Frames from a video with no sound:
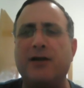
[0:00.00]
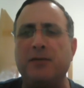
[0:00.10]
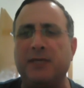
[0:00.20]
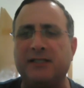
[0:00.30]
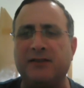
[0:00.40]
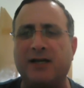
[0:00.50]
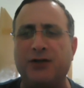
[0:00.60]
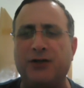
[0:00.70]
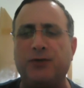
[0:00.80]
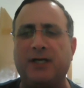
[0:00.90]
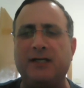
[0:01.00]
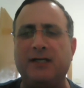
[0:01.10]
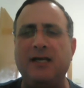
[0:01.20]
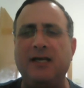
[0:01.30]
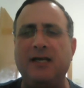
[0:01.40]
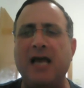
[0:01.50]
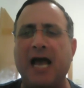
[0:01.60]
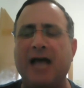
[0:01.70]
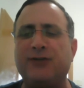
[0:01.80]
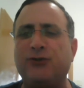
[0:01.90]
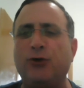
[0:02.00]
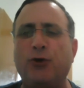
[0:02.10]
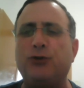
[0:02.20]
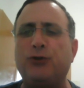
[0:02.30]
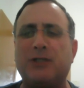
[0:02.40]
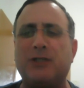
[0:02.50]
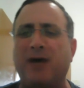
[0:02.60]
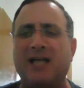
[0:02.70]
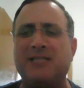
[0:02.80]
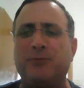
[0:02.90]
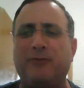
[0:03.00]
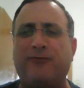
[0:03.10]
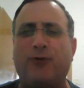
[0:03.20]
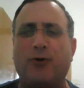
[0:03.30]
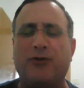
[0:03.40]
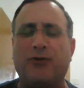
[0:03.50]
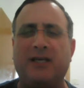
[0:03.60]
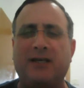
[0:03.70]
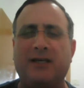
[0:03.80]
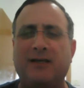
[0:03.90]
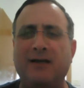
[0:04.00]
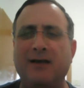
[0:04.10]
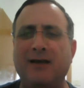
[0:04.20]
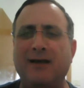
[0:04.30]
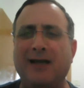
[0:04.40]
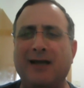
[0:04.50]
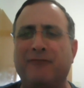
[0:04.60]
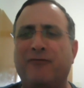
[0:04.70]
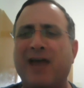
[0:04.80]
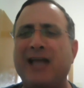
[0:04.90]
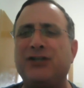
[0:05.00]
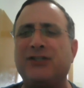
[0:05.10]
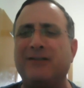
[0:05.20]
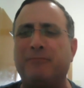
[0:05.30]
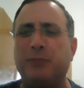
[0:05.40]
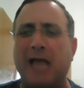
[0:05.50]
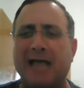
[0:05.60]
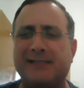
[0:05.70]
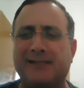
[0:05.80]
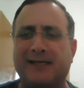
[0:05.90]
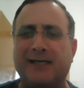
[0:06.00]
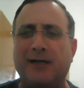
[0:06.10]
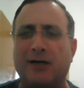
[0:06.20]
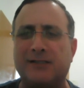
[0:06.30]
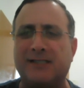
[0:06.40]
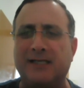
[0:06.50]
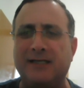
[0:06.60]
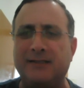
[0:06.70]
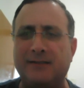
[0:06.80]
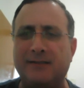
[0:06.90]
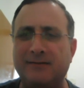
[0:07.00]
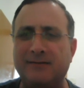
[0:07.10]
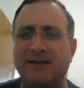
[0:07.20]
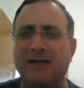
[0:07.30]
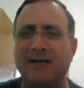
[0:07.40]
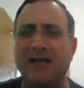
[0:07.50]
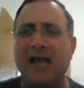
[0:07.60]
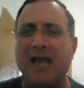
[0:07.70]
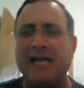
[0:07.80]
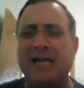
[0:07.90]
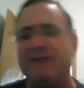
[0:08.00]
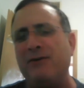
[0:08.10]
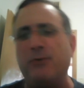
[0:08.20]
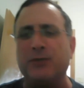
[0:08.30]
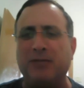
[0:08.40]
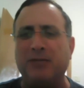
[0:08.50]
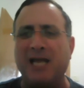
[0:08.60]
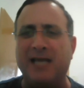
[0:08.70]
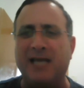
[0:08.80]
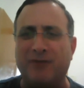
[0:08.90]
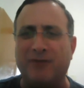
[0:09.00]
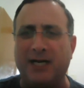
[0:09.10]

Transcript: in the country as to who's responsible for the invasion of plastic in our seas. and everyone was blaming everybody.